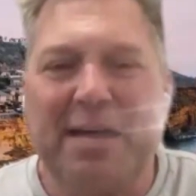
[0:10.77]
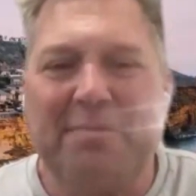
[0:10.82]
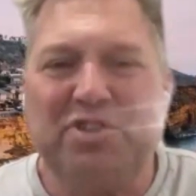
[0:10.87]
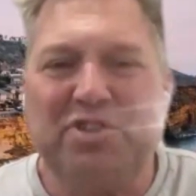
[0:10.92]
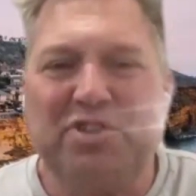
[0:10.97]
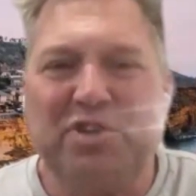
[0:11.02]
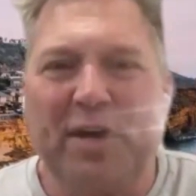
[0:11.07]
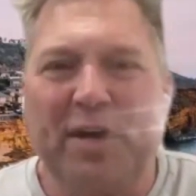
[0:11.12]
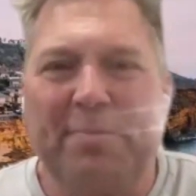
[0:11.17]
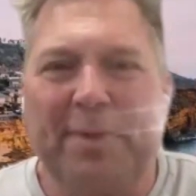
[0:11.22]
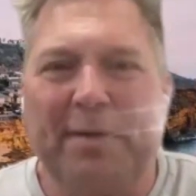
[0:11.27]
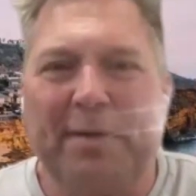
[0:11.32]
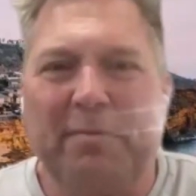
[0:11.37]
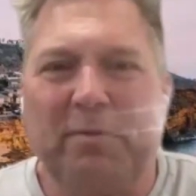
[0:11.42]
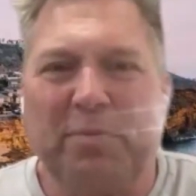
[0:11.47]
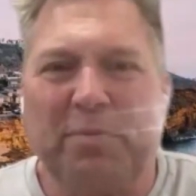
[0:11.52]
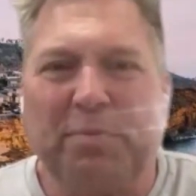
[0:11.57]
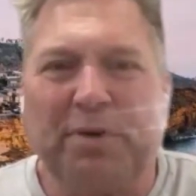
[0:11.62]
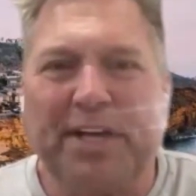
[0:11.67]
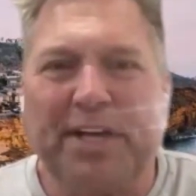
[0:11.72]
I'm joined
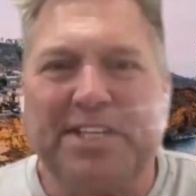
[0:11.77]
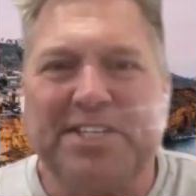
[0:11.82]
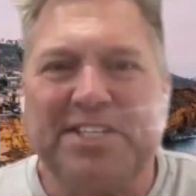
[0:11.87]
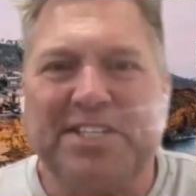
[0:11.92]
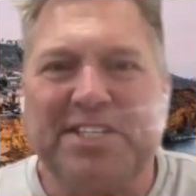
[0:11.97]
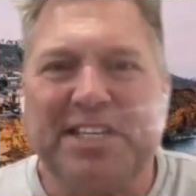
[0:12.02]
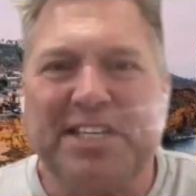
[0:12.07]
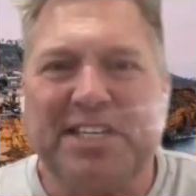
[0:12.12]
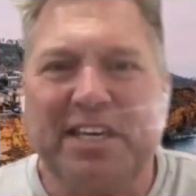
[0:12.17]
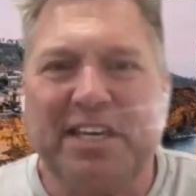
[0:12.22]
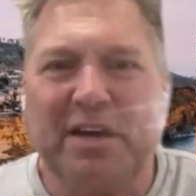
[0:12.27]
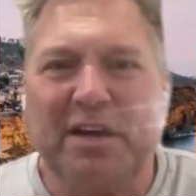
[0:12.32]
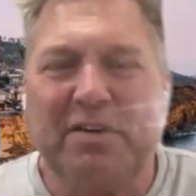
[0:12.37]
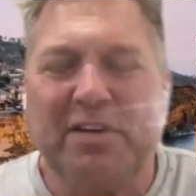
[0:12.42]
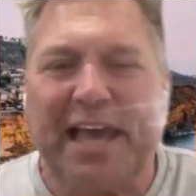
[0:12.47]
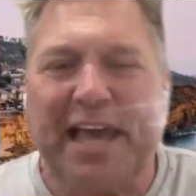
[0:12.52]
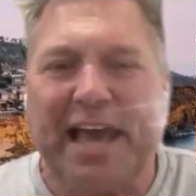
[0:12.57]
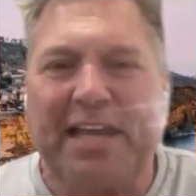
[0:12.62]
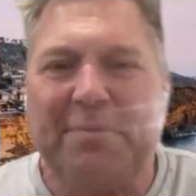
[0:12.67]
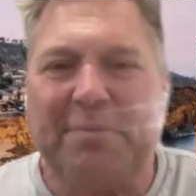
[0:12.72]
with Bright's CEO,
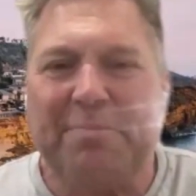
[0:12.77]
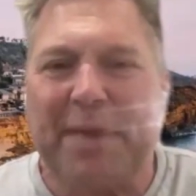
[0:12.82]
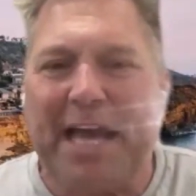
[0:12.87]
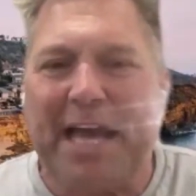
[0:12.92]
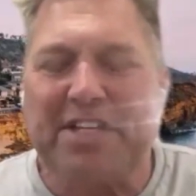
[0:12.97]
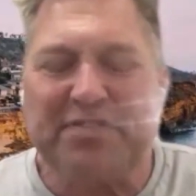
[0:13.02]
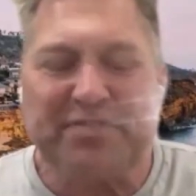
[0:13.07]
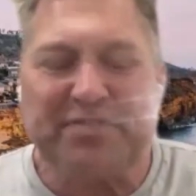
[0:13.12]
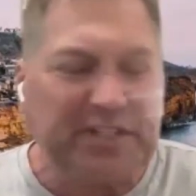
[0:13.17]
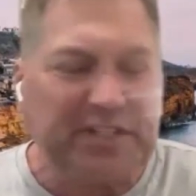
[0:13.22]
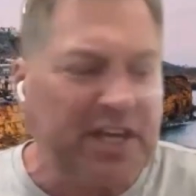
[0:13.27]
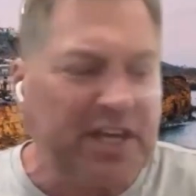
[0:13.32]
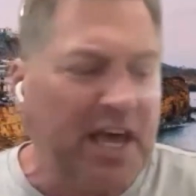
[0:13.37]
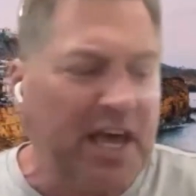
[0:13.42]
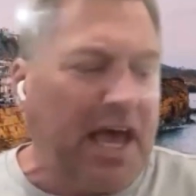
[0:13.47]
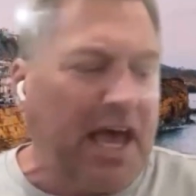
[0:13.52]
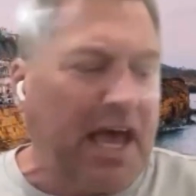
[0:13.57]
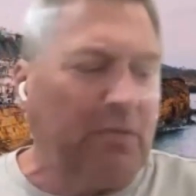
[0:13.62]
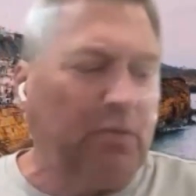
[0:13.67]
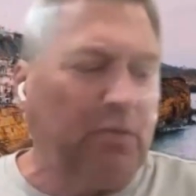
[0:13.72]
Gadi Bashvitz,
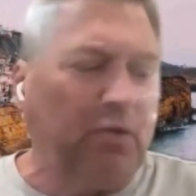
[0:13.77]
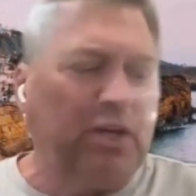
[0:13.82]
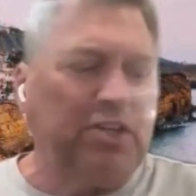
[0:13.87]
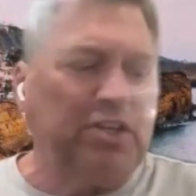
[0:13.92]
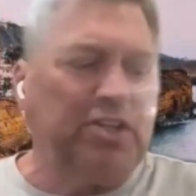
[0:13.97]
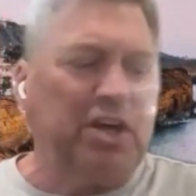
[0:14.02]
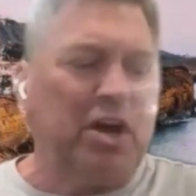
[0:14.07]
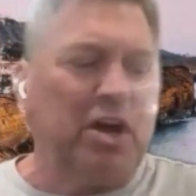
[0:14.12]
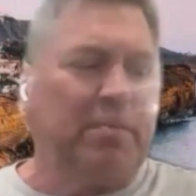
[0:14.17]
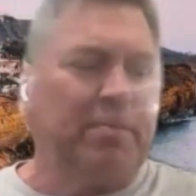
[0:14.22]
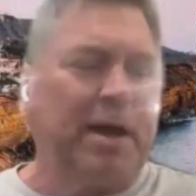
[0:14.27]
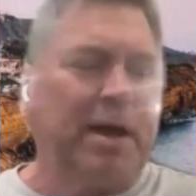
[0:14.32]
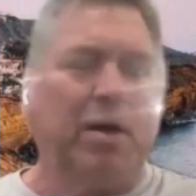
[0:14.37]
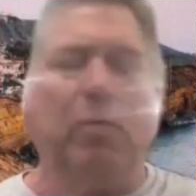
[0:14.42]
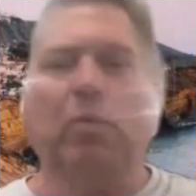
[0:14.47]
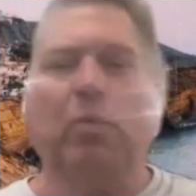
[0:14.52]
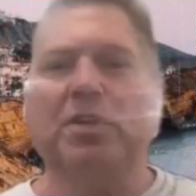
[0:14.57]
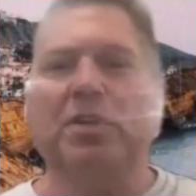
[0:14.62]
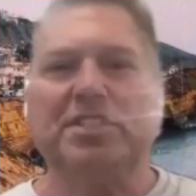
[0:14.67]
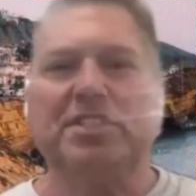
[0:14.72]
and we're going to talk
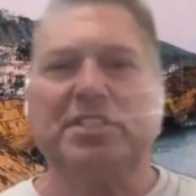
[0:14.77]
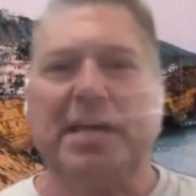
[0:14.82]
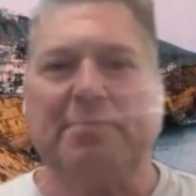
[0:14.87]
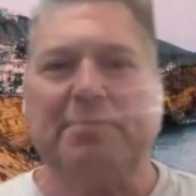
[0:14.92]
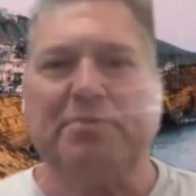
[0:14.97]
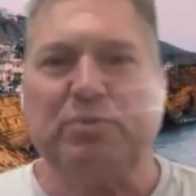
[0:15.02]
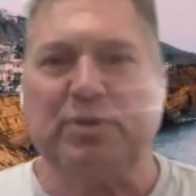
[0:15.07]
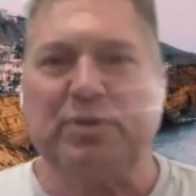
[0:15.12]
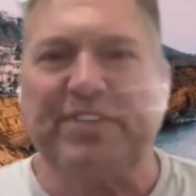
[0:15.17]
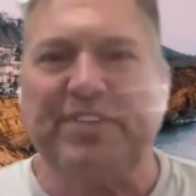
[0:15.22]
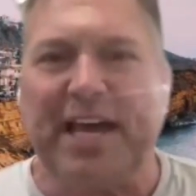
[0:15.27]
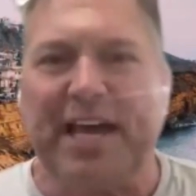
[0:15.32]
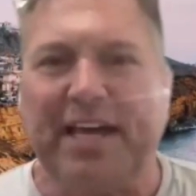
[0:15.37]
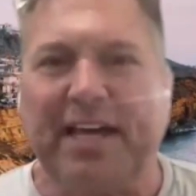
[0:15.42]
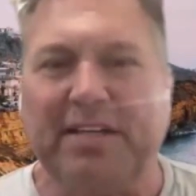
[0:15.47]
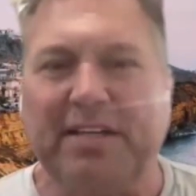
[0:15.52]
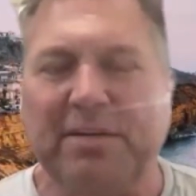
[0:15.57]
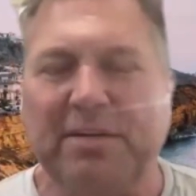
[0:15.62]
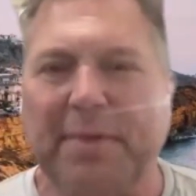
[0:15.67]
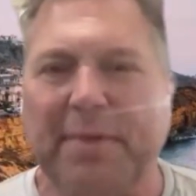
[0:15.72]
about what steps we've
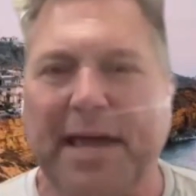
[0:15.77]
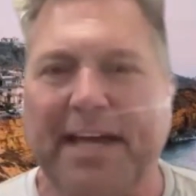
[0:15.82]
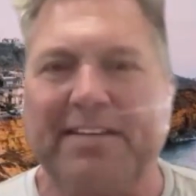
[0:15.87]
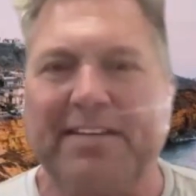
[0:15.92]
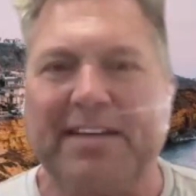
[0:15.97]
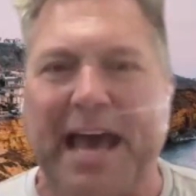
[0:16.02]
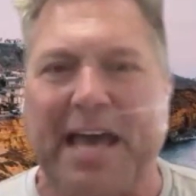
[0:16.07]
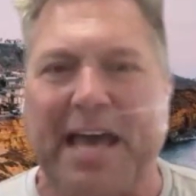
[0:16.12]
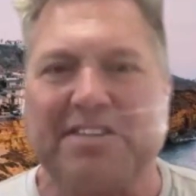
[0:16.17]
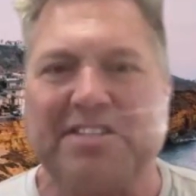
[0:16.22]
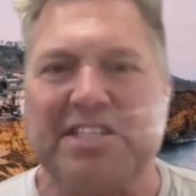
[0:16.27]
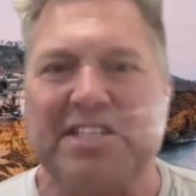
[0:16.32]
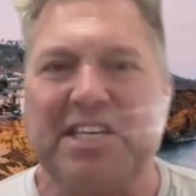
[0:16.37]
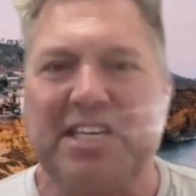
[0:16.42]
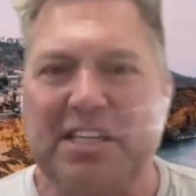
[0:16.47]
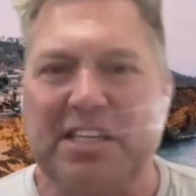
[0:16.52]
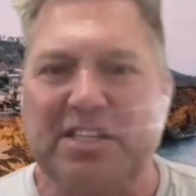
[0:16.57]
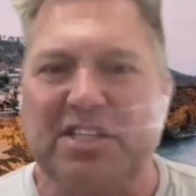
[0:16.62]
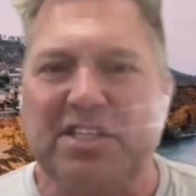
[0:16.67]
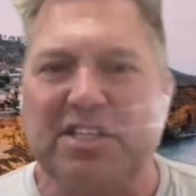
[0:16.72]
taken to make DAST
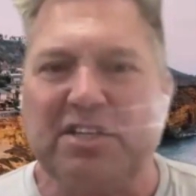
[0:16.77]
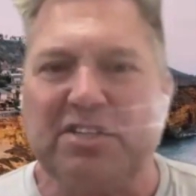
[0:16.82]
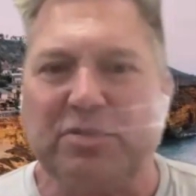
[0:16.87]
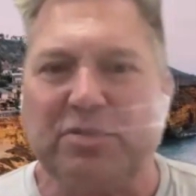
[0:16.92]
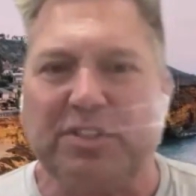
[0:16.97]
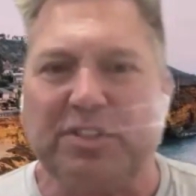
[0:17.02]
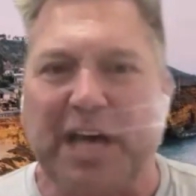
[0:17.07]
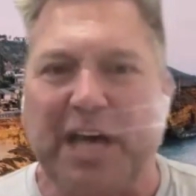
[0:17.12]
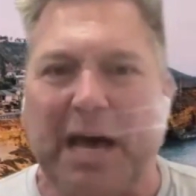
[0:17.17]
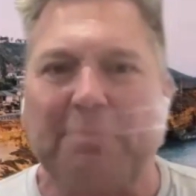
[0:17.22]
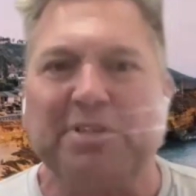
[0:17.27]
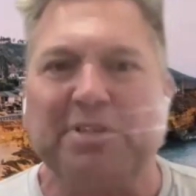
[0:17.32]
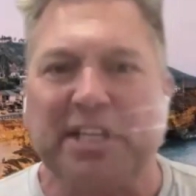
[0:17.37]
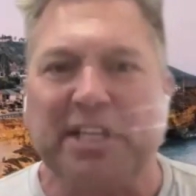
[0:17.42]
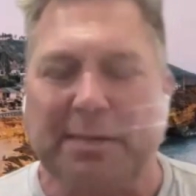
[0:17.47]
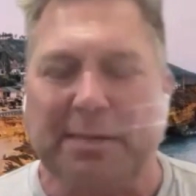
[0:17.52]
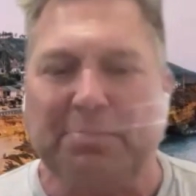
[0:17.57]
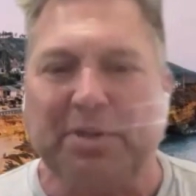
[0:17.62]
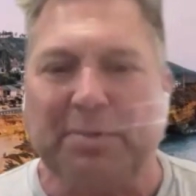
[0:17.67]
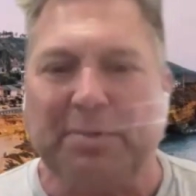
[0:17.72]
easier to adopt and
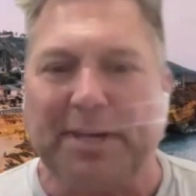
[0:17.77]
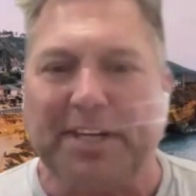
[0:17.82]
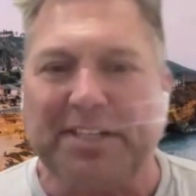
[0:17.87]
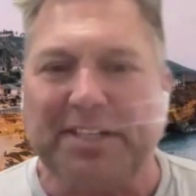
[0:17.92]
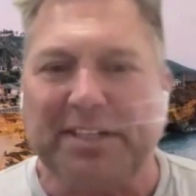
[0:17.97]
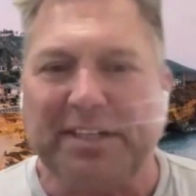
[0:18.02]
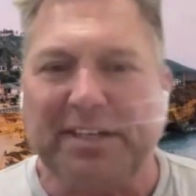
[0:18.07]
implement.